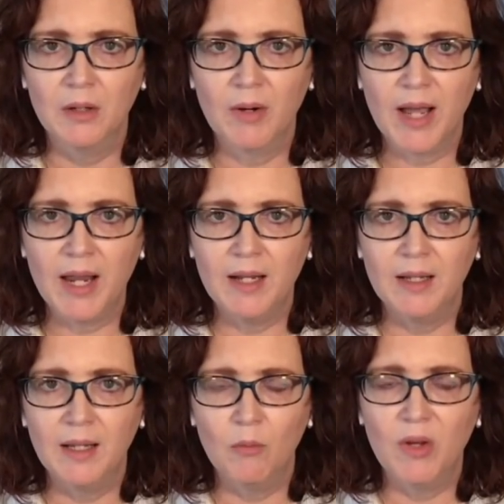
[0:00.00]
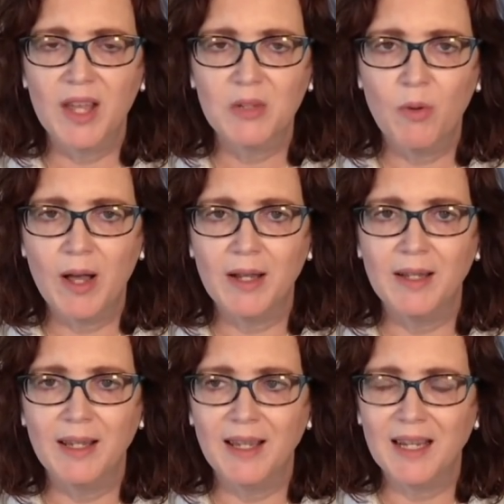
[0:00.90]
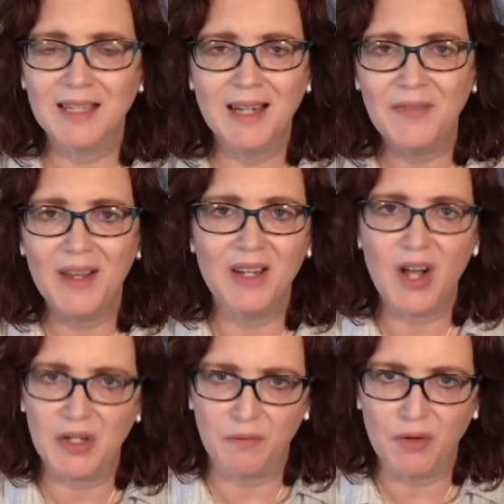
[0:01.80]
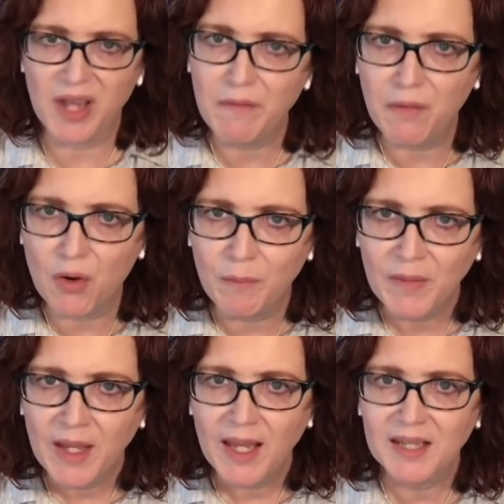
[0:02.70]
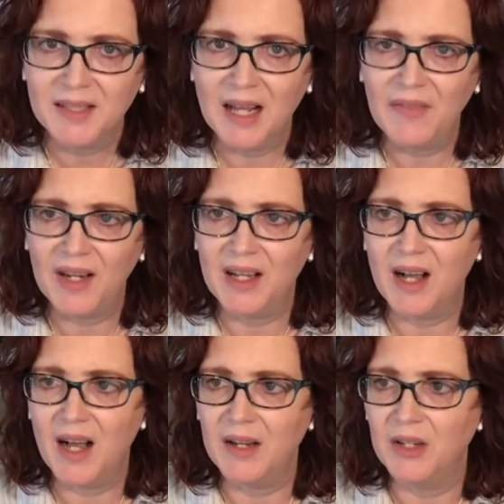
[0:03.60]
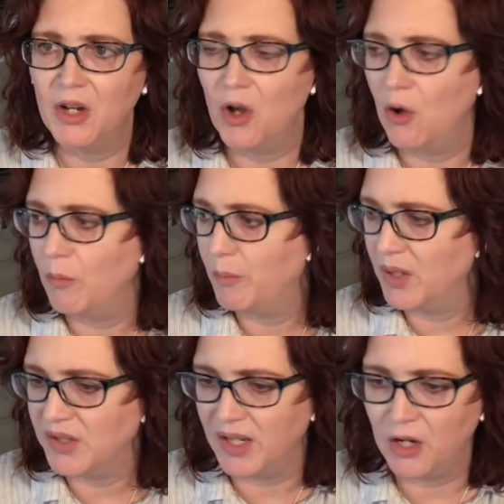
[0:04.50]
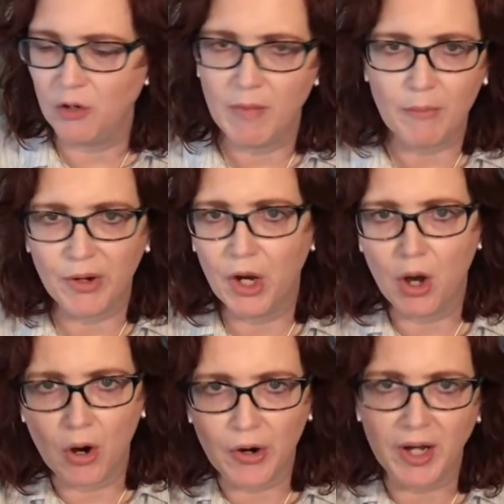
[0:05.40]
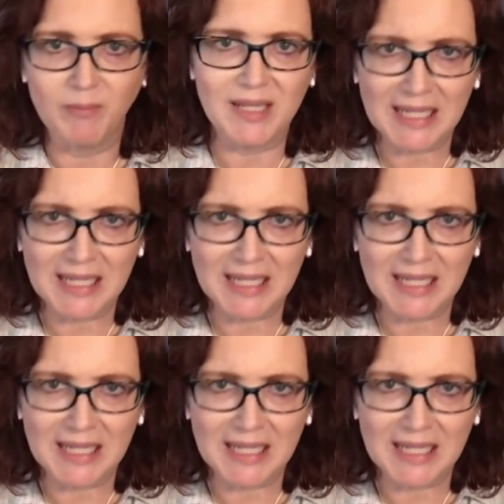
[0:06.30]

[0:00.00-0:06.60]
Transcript: Right? Well, guess what? It's not that God's forgetful. It's not that God, puts in a new memory card and